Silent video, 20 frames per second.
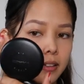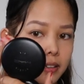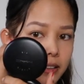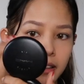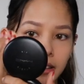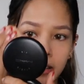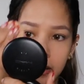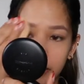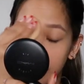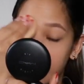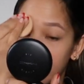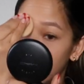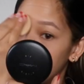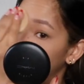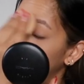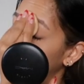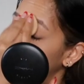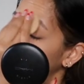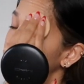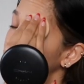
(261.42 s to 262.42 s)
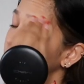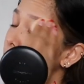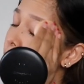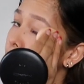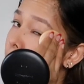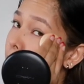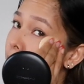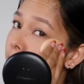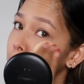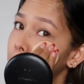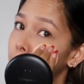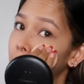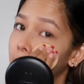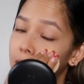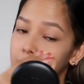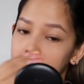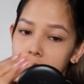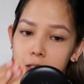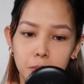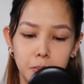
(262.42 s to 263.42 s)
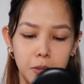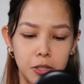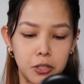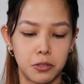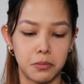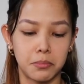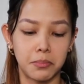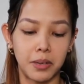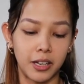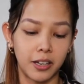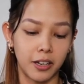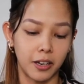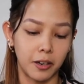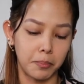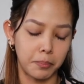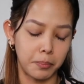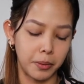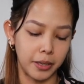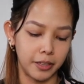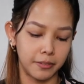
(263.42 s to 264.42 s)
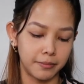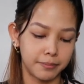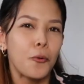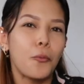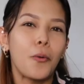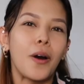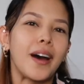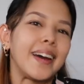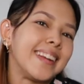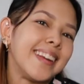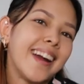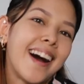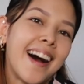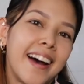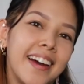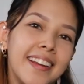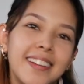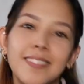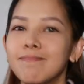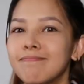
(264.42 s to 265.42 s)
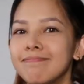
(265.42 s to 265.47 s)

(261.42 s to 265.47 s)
And there you have it. I don't normally wear this much makeup, but why not?